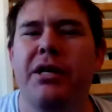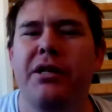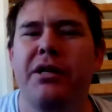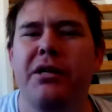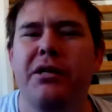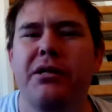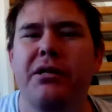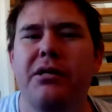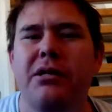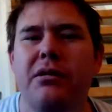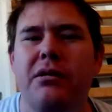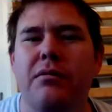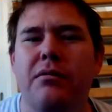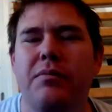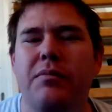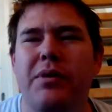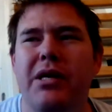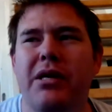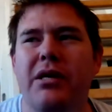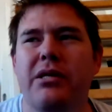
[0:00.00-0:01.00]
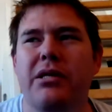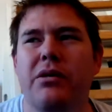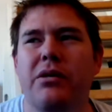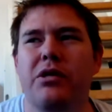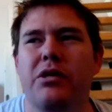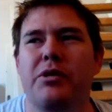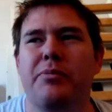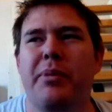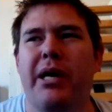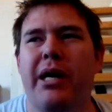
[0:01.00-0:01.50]
share this
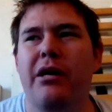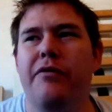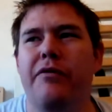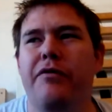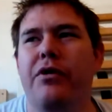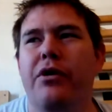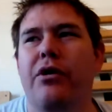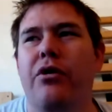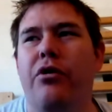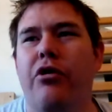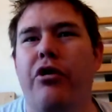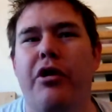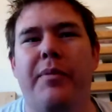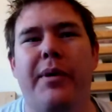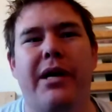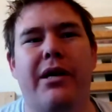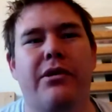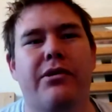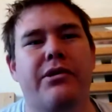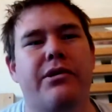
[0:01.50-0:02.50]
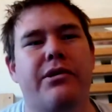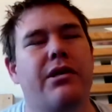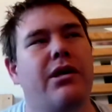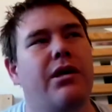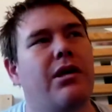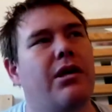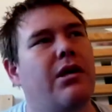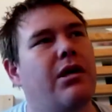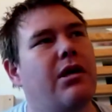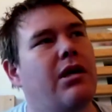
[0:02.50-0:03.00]
because it was part of the Courier
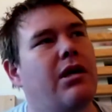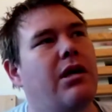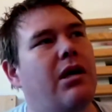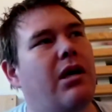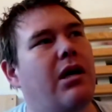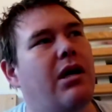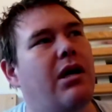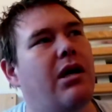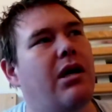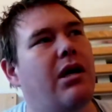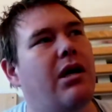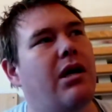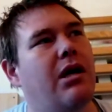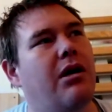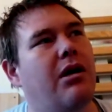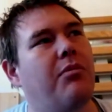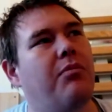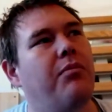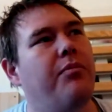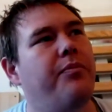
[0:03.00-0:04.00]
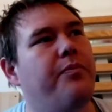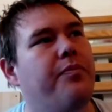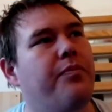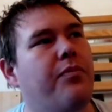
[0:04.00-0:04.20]
Mail's PANPA.